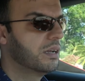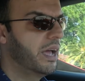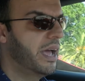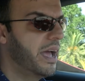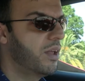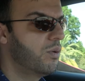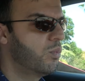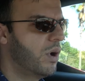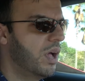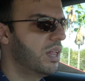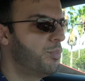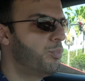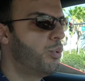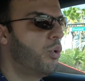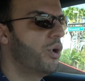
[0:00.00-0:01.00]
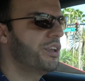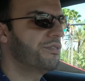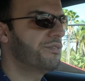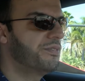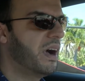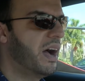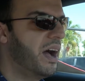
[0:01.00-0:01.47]
And while a
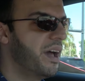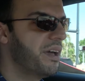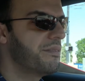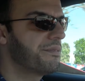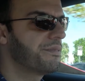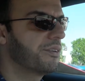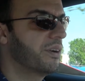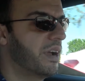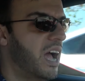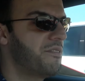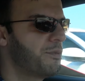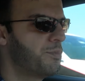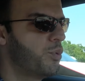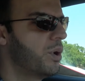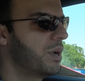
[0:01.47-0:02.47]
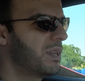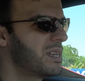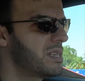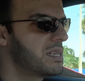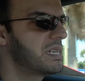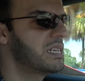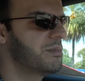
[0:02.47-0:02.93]
0.5 or half a point
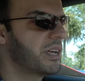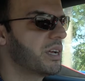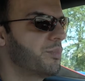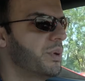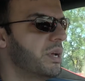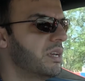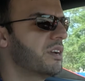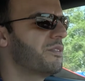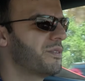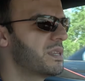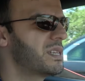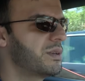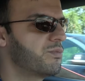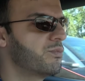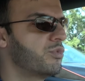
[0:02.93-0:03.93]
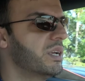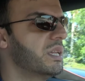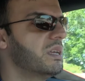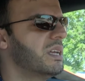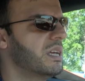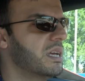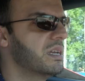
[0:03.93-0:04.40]
doesn't seem like a big difference, it
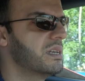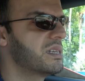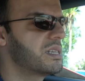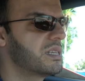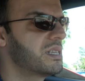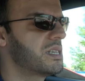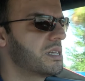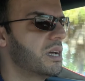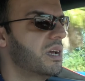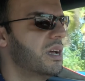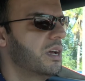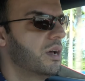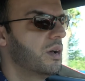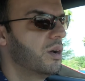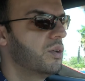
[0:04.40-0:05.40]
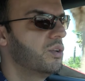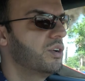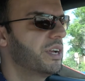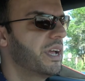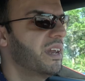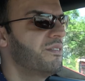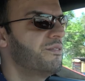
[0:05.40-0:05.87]
really is.
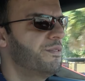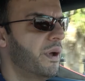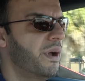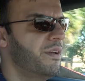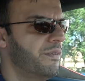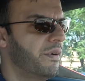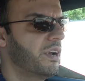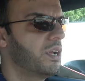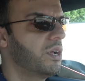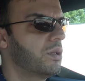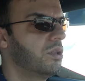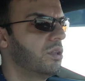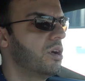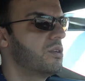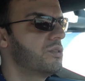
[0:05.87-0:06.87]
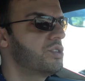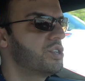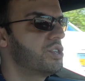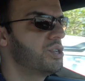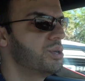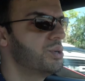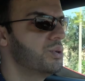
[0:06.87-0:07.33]
You're getting very, very
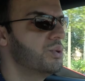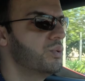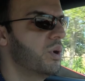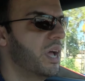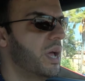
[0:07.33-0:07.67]
close to